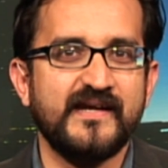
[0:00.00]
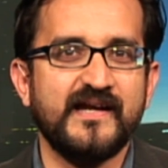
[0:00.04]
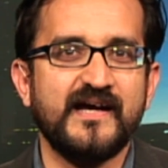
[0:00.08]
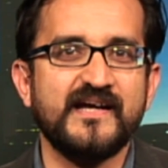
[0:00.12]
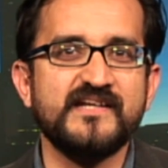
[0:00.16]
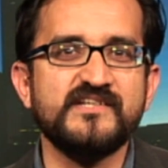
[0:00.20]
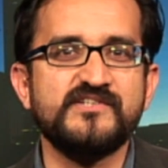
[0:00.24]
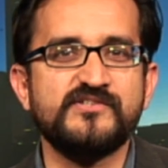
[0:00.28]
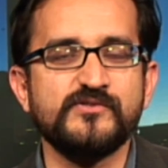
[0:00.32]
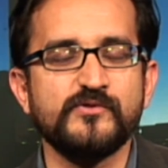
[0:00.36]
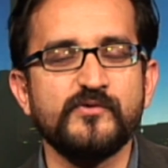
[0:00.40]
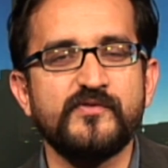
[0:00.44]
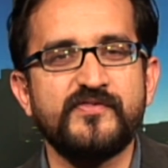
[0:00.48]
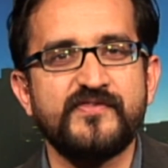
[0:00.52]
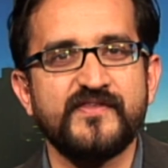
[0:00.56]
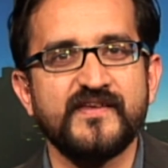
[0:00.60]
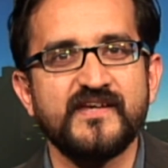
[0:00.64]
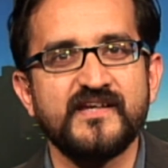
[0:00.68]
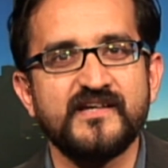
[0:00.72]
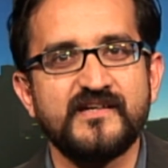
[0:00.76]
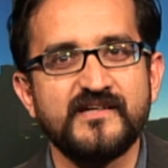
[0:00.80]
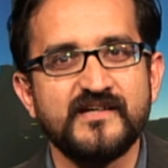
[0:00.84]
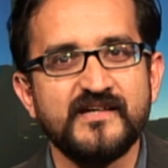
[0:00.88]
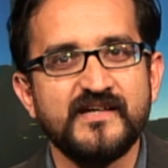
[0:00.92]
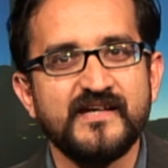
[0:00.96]
I do
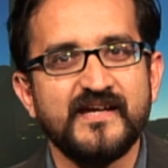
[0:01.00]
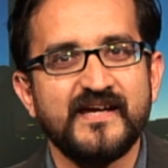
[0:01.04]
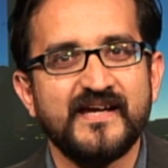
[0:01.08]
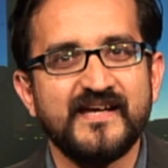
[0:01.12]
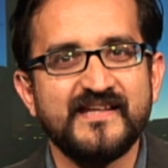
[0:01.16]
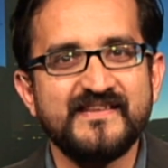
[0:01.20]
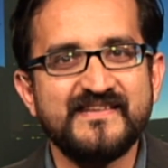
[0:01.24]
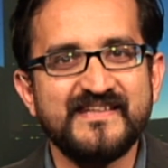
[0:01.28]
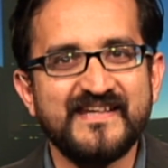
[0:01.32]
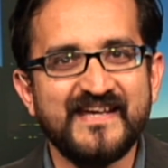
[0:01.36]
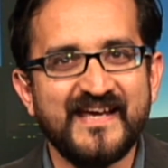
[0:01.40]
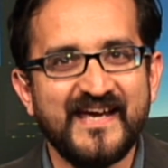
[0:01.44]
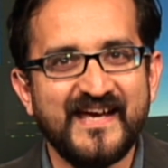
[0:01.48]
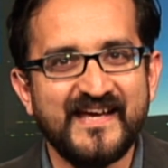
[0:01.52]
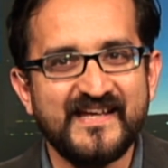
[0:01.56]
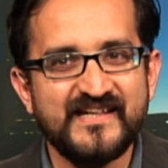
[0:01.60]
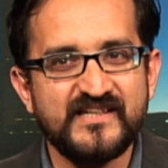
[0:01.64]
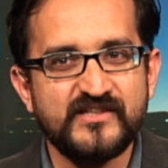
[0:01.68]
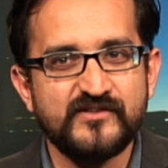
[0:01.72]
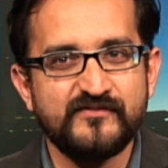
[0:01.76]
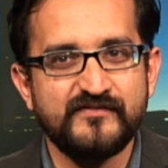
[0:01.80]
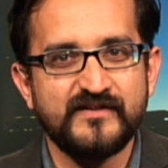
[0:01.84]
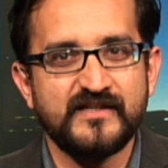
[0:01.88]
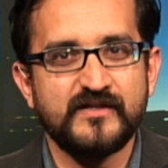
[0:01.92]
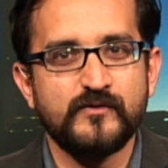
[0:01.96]
think at the end
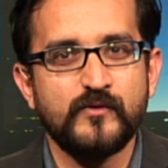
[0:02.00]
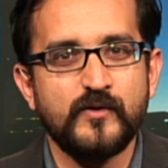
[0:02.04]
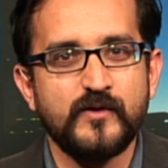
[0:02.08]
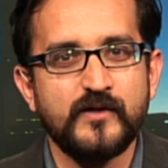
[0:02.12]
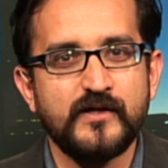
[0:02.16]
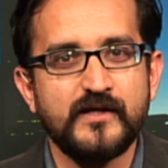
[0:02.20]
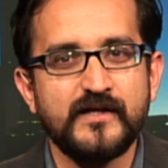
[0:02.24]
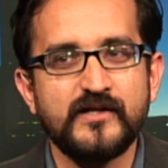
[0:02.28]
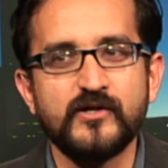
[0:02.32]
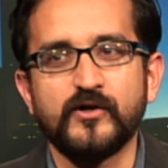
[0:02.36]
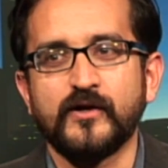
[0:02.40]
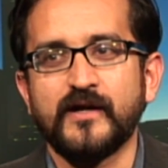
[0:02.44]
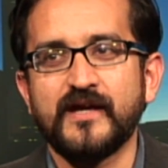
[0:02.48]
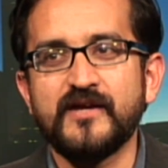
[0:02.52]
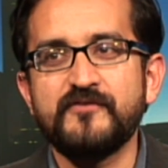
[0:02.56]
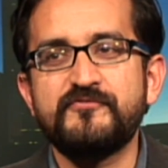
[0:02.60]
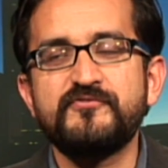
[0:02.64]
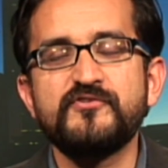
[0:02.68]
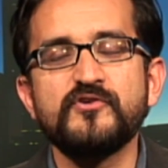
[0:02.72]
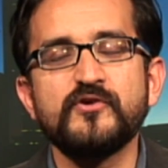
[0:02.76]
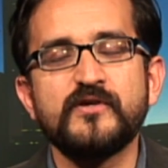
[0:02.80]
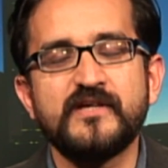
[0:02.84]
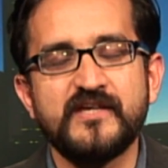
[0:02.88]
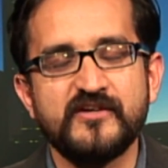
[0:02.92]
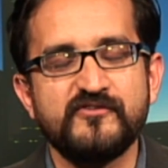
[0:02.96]
of it, look, if
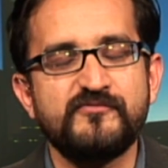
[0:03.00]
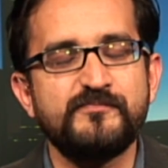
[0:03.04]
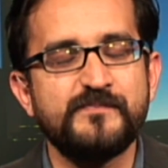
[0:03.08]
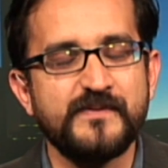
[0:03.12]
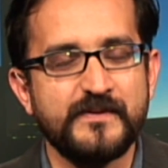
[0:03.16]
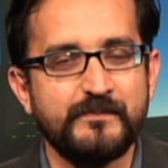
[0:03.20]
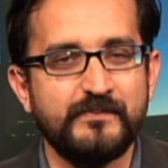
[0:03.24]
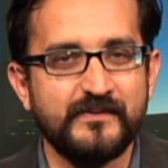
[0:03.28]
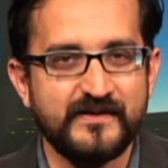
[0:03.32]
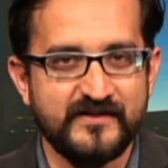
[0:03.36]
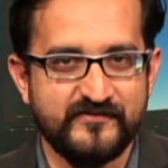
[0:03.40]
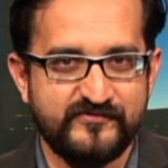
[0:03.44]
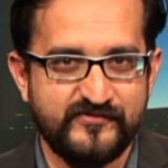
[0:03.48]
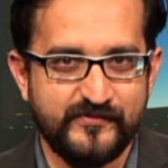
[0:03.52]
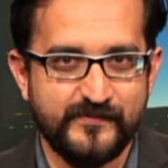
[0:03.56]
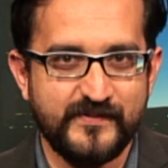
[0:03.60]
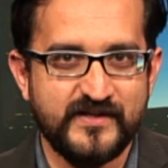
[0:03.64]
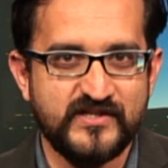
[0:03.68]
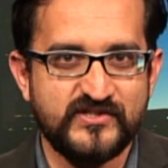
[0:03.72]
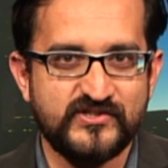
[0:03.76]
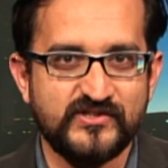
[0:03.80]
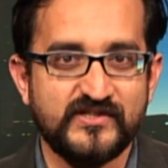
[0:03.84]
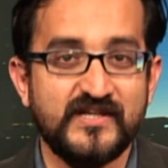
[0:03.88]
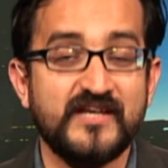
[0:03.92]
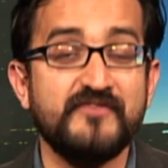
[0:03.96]
you give people
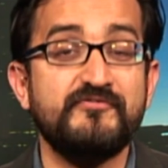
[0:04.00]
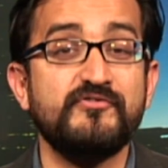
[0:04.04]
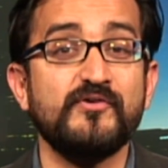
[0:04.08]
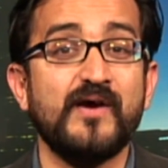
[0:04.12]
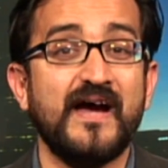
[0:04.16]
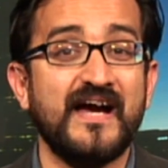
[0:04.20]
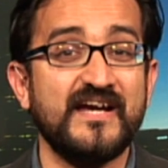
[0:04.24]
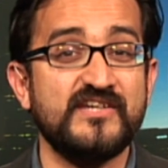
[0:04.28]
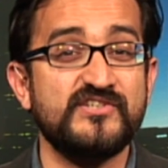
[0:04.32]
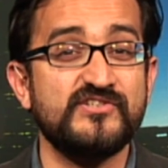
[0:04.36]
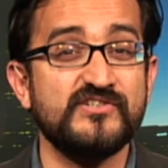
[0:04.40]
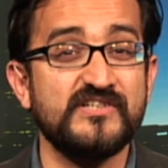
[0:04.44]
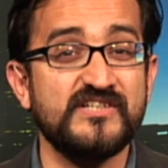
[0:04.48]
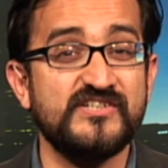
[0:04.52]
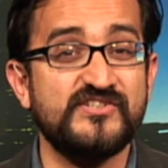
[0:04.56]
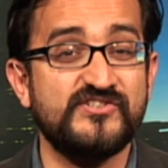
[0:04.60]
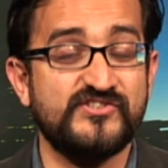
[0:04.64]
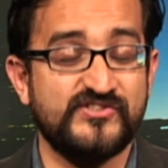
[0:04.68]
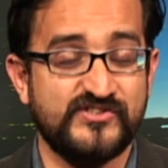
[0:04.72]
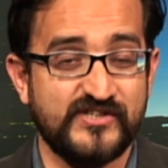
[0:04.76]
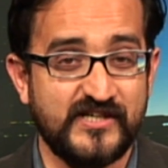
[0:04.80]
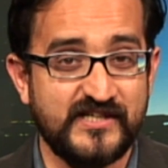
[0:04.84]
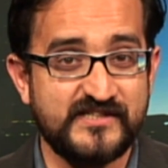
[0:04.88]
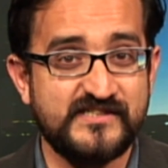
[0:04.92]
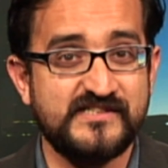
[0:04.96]
information, if you actually
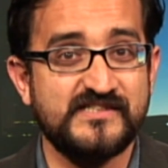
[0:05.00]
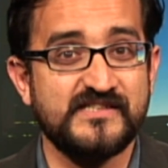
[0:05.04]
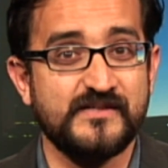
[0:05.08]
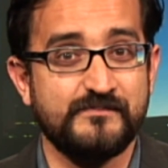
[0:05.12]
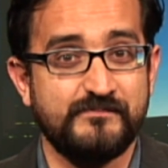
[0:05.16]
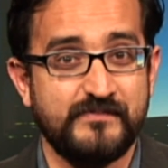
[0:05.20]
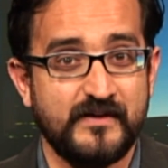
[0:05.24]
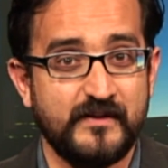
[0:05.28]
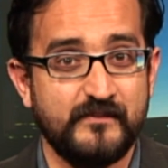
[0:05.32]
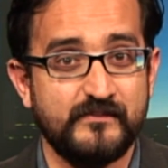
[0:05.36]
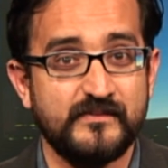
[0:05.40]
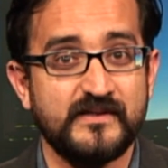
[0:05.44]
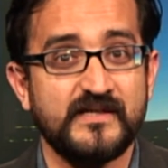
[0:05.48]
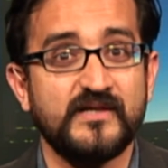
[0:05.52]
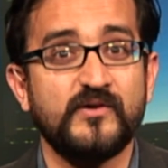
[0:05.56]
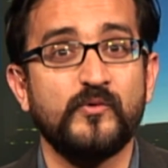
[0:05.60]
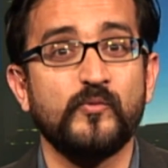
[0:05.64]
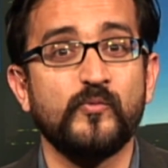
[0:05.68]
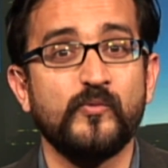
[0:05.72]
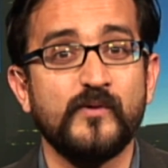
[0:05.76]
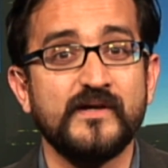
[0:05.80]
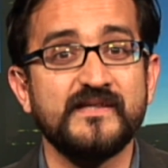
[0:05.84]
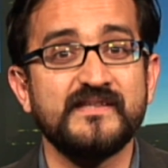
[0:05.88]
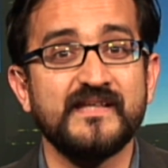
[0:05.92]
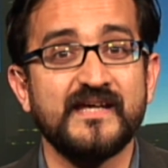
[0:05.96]
trust the public
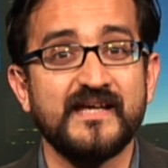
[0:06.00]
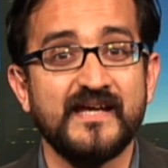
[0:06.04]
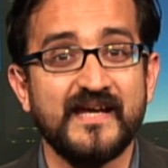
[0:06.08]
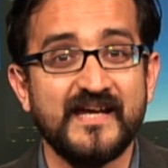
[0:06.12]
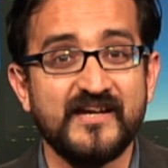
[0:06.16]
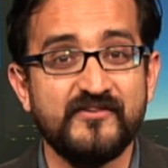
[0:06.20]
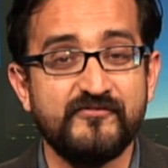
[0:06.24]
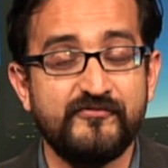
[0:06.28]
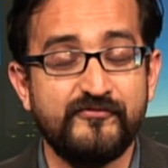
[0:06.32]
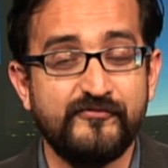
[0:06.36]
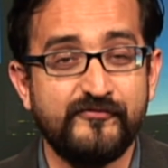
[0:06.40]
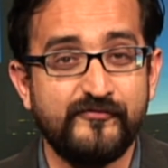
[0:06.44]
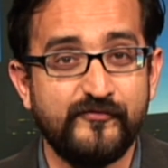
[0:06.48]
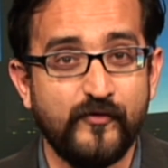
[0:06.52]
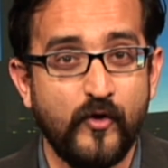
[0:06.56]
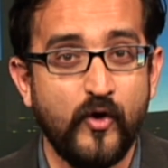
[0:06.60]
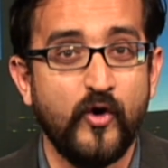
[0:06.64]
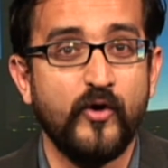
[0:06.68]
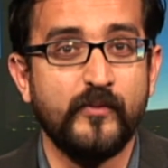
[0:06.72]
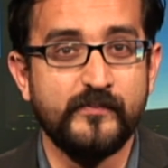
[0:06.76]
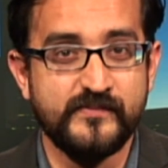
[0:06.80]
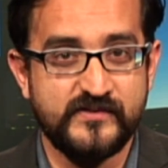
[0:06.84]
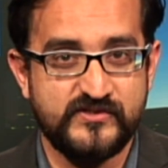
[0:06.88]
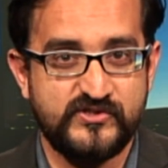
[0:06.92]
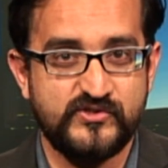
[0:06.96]
with
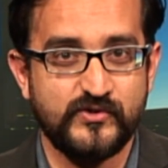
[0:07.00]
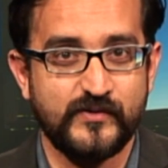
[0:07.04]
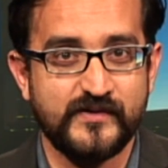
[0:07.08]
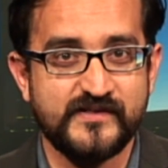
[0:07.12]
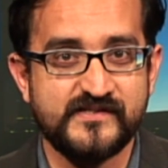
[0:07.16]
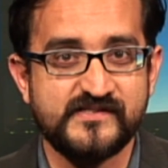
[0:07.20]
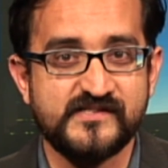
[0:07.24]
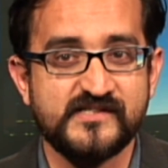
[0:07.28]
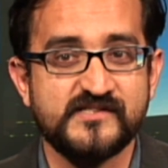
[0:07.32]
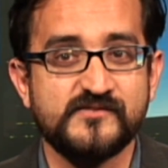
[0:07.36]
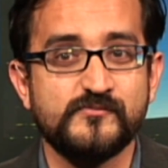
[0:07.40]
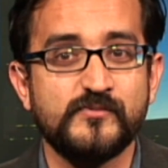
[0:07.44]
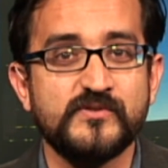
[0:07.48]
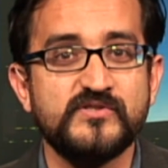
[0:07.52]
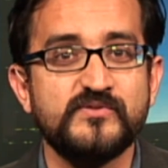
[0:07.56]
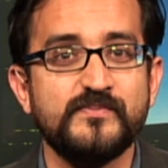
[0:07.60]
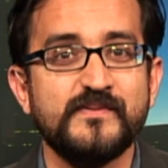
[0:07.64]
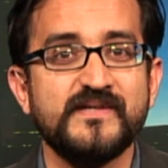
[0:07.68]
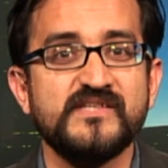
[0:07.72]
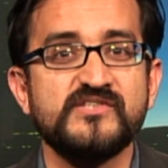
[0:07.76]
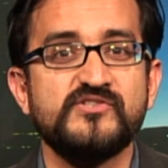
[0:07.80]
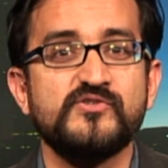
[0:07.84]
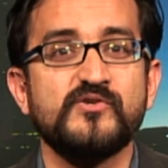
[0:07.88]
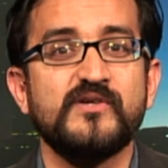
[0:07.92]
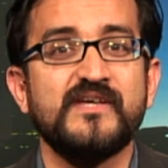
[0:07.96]
informed choices, which
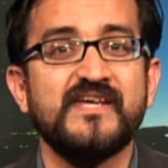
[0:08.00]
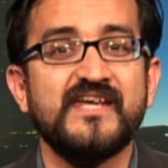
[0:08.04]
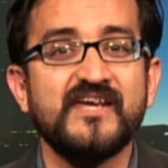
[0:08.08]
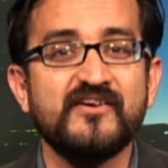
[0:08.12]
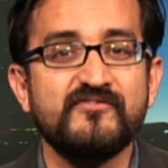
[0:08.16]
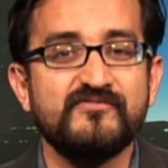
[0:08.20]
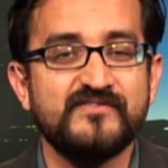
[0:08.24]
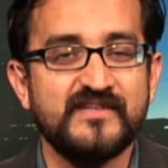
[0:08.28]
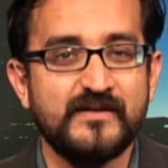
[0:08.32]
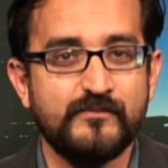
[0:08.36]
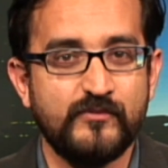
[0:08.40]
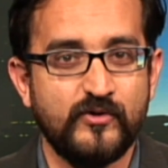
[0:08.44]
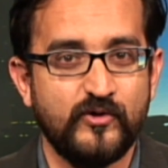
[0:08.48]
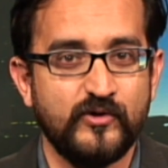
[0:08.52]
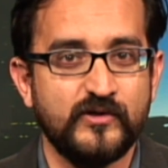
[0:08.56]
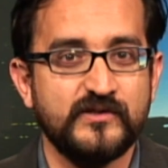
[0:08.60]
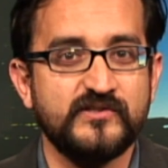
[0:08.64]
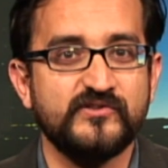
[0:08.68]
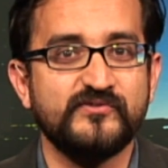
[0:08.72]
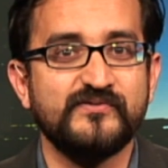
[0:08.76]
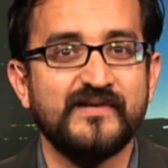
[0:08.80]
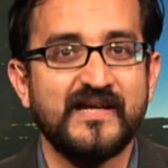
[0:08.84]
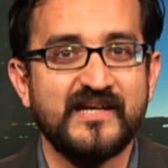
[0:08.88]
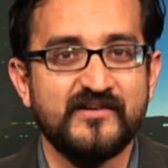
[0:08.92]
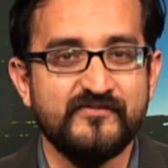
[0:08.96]
means you give them all the
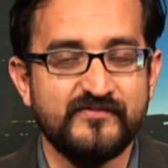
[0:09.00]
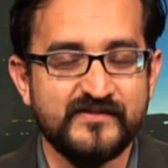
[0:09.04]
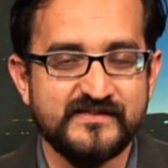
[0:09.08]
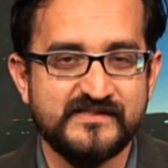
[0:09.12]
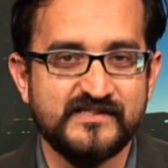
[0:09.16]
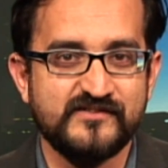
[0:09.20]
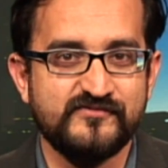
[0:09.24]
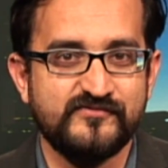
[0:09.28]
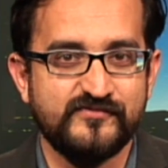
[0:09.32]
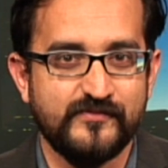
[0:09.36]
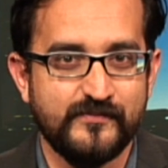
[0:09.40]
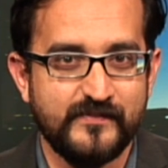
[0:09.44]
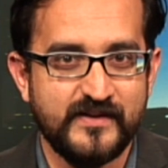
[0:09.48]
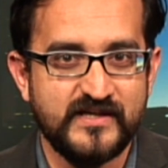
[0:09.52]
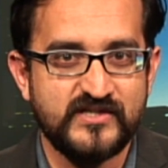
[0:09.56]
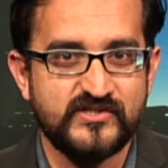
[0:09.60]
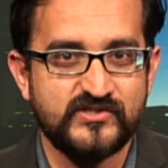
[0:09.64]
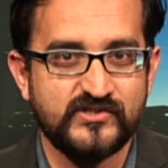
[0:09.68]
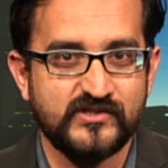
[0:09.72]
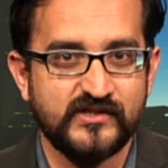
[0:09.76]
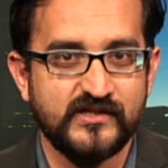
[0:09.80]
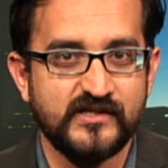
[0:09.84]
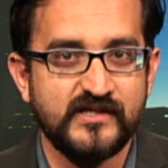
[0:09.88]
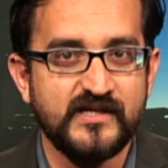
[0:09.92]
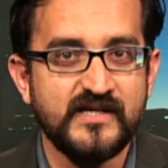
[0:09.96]
relevant
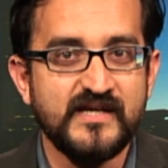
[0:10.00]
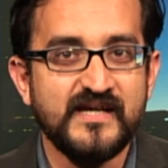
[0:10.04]
information,